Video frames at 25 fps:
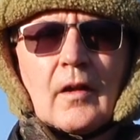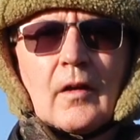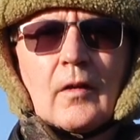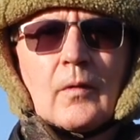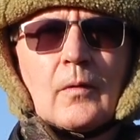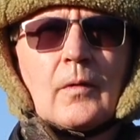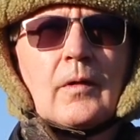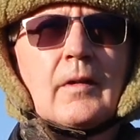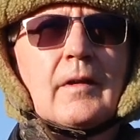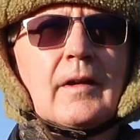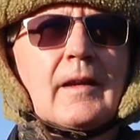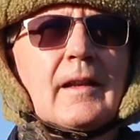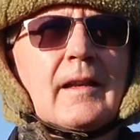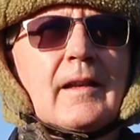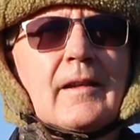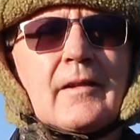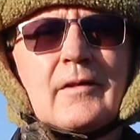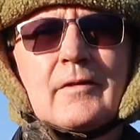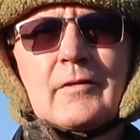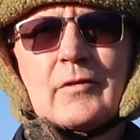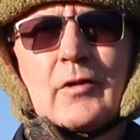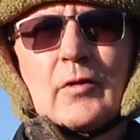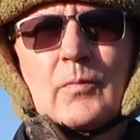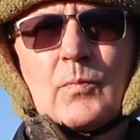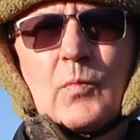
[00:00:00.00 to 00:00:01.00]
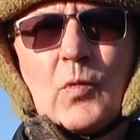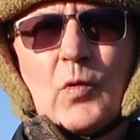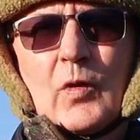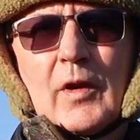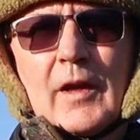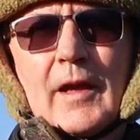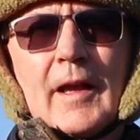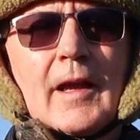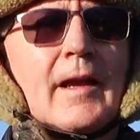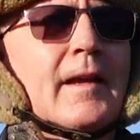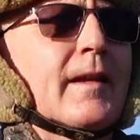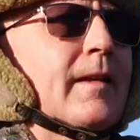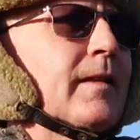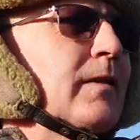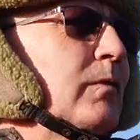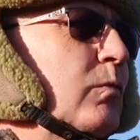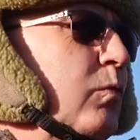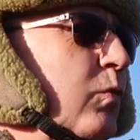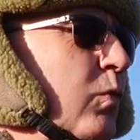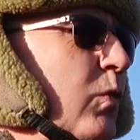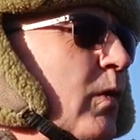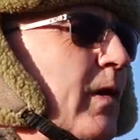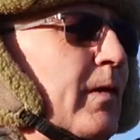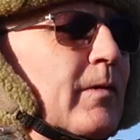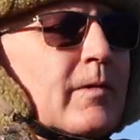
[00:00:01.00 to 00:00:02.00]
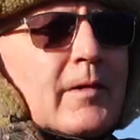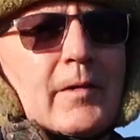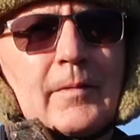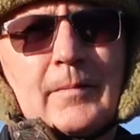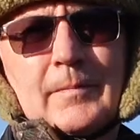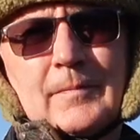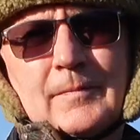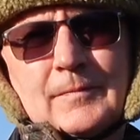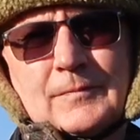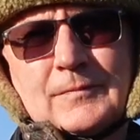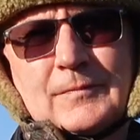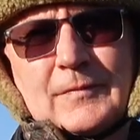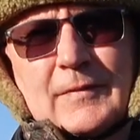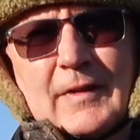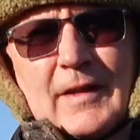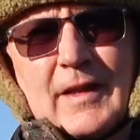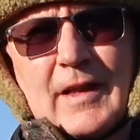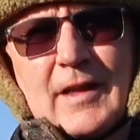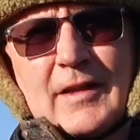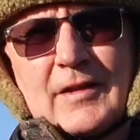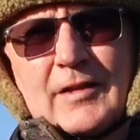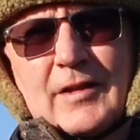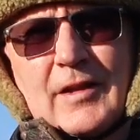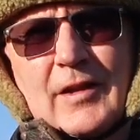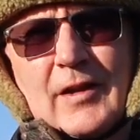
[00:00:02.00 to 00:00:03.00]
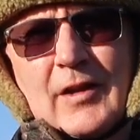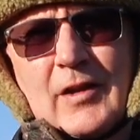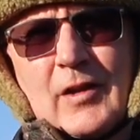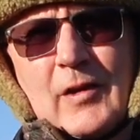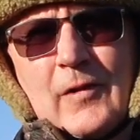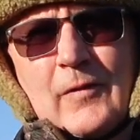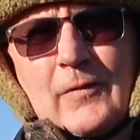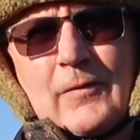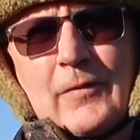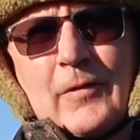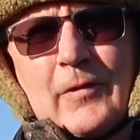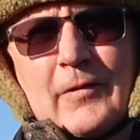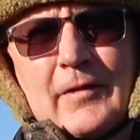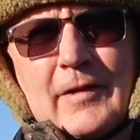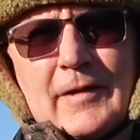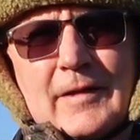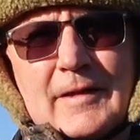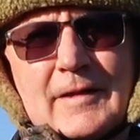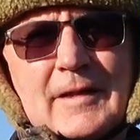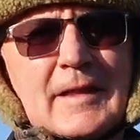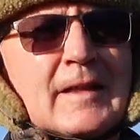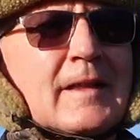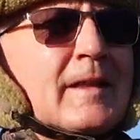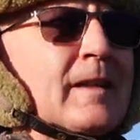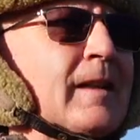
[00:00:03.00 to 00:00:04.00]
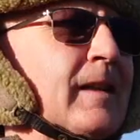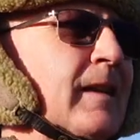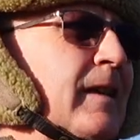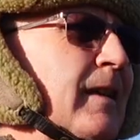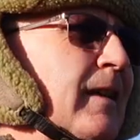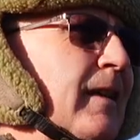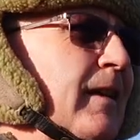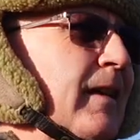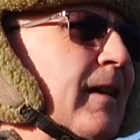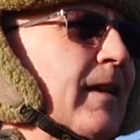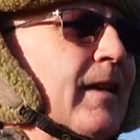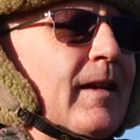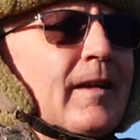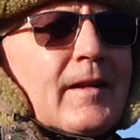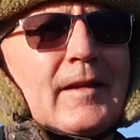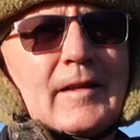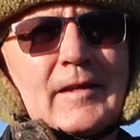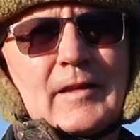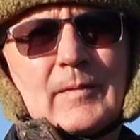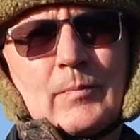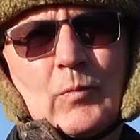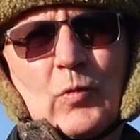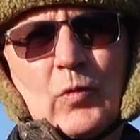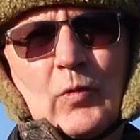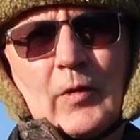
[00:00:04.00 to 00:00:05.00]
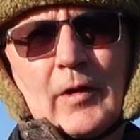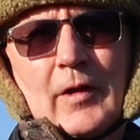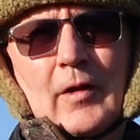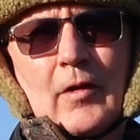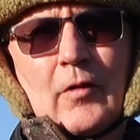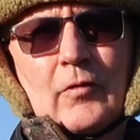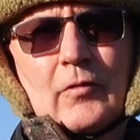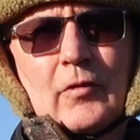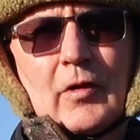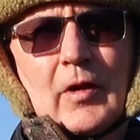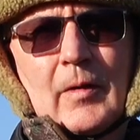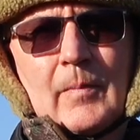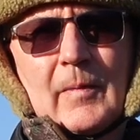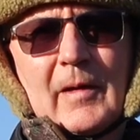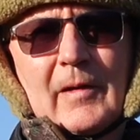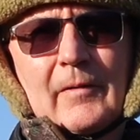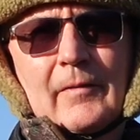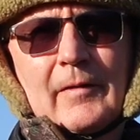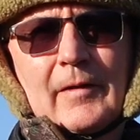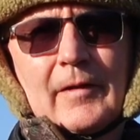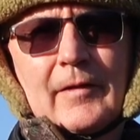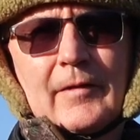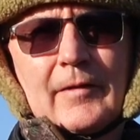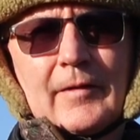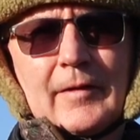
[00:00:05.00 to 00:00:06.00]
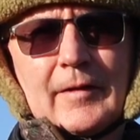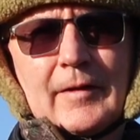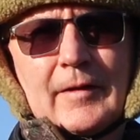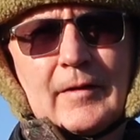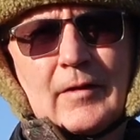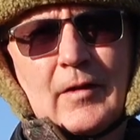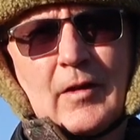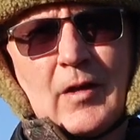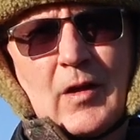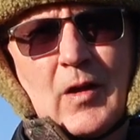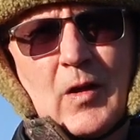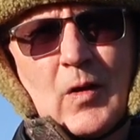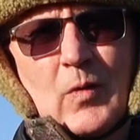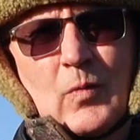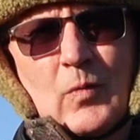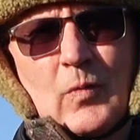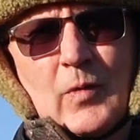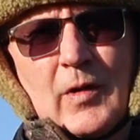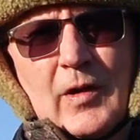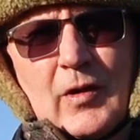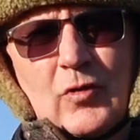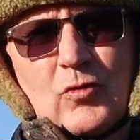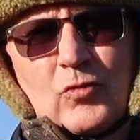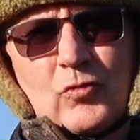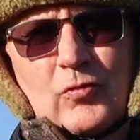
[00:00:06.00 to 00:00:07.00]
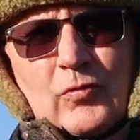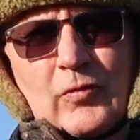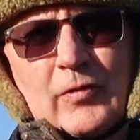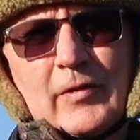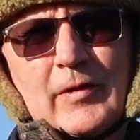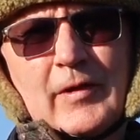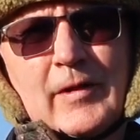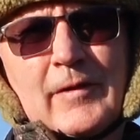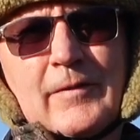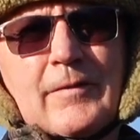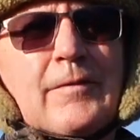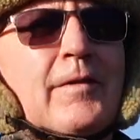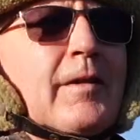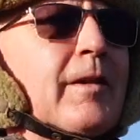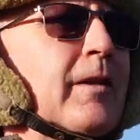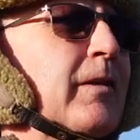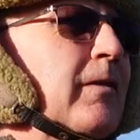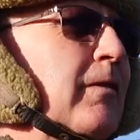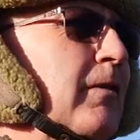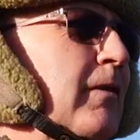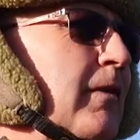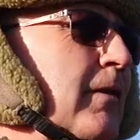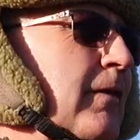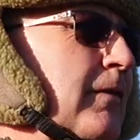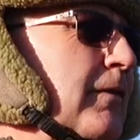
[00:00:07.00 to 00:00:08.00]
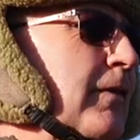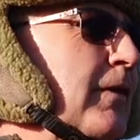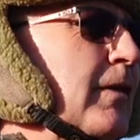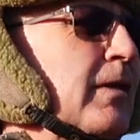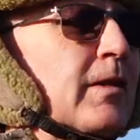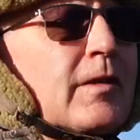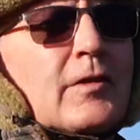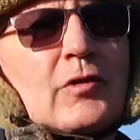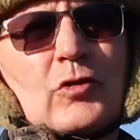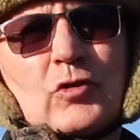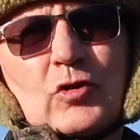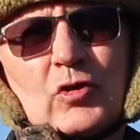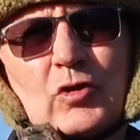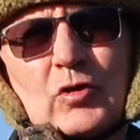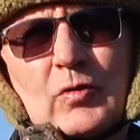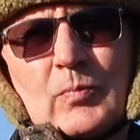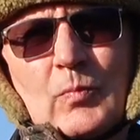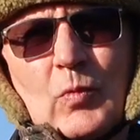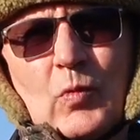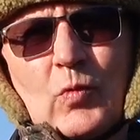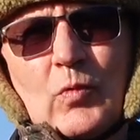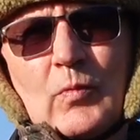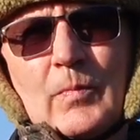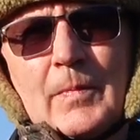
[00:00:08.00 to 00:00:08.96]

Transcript: Well, hello, good morning and welcome to the New Forest. And this morning on Camilla and I, we're trying to photograph small